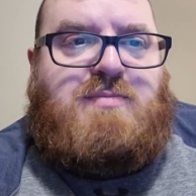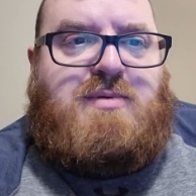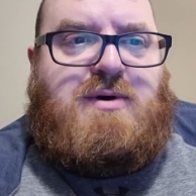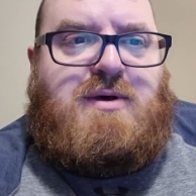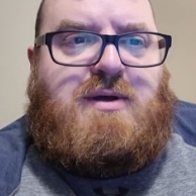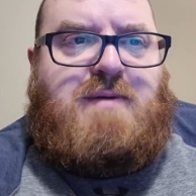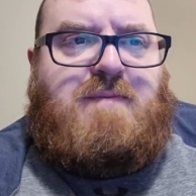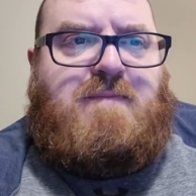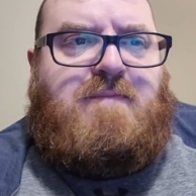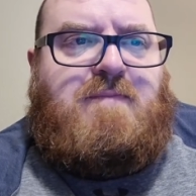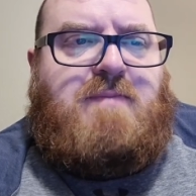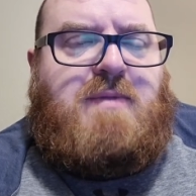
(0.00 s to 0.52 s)

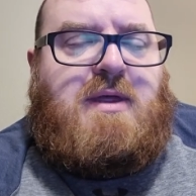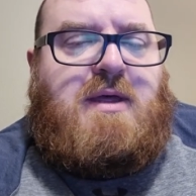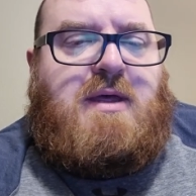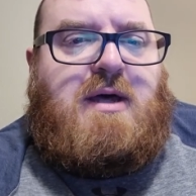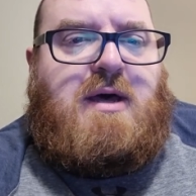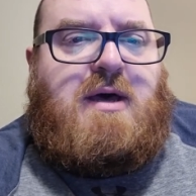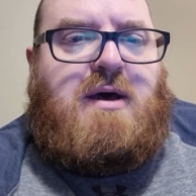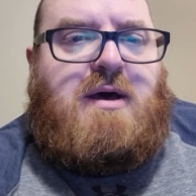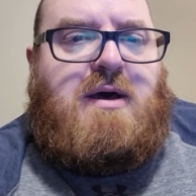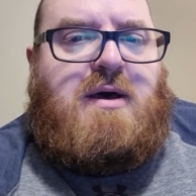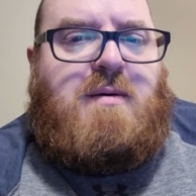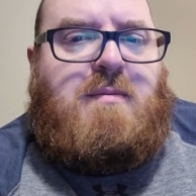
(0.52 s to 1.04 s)
but
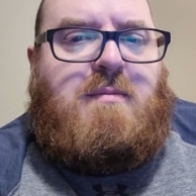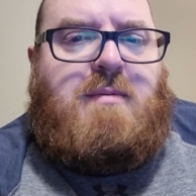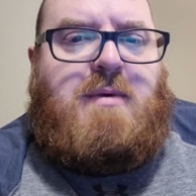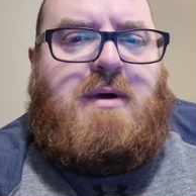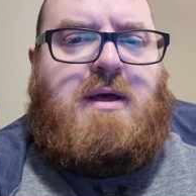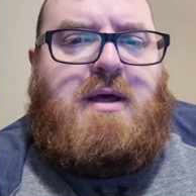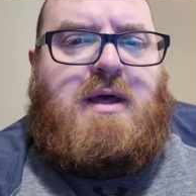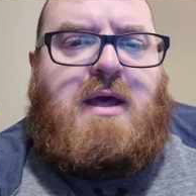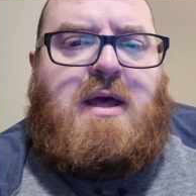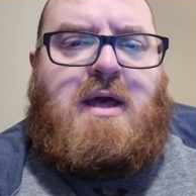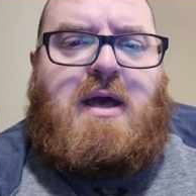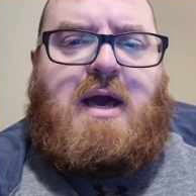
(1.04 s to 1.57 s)

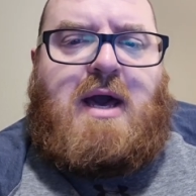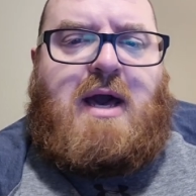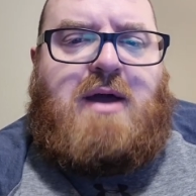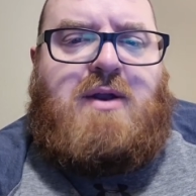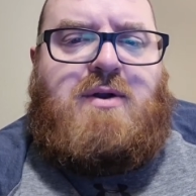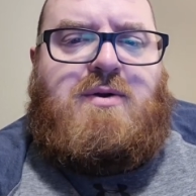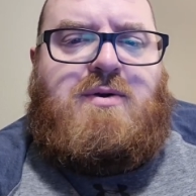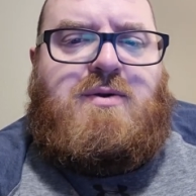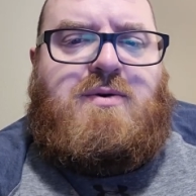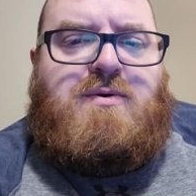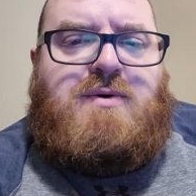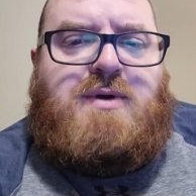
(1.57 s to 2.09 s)
I
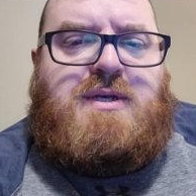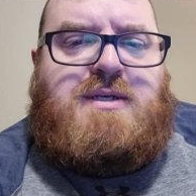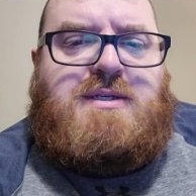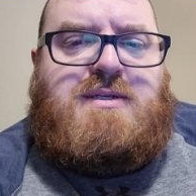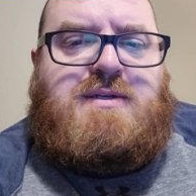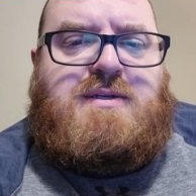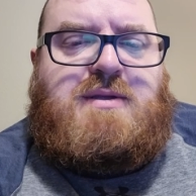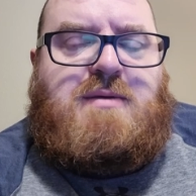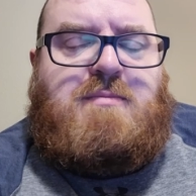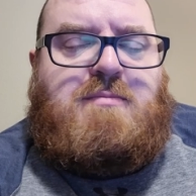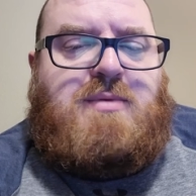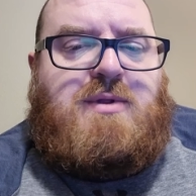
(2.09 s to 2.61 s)
don't
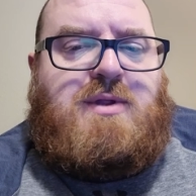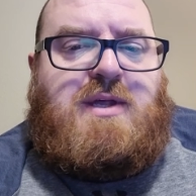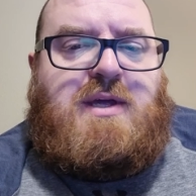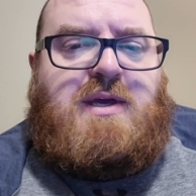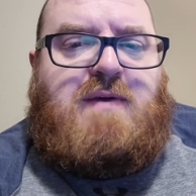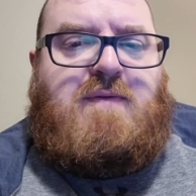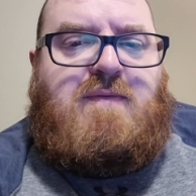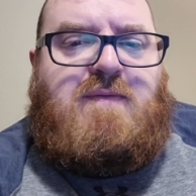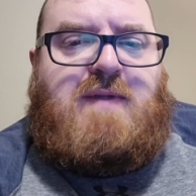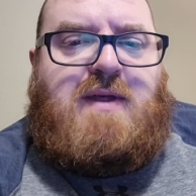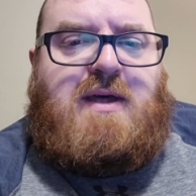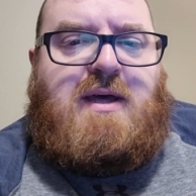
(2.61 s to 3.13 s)
always
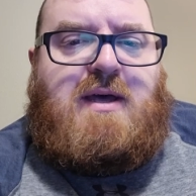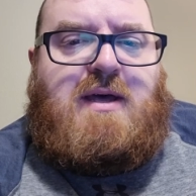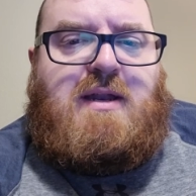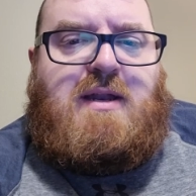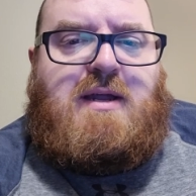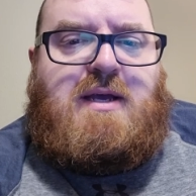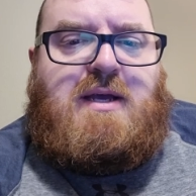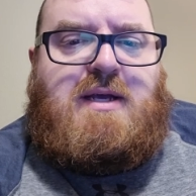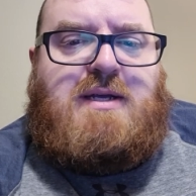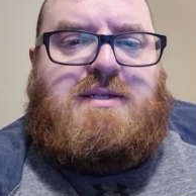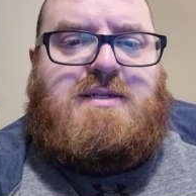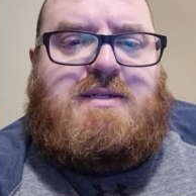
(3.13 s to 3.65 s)
believe that
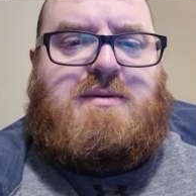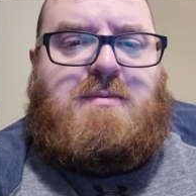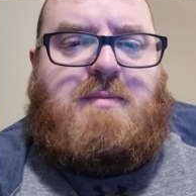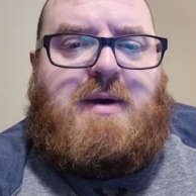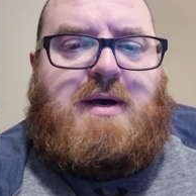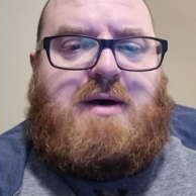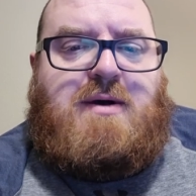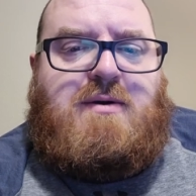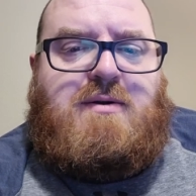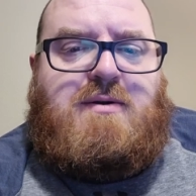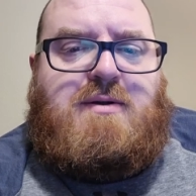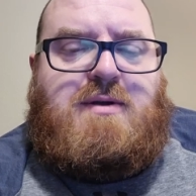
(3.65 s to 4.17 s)
it's
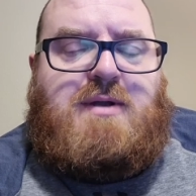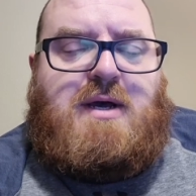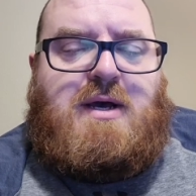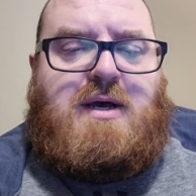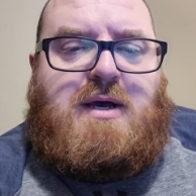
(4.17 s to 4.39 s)
about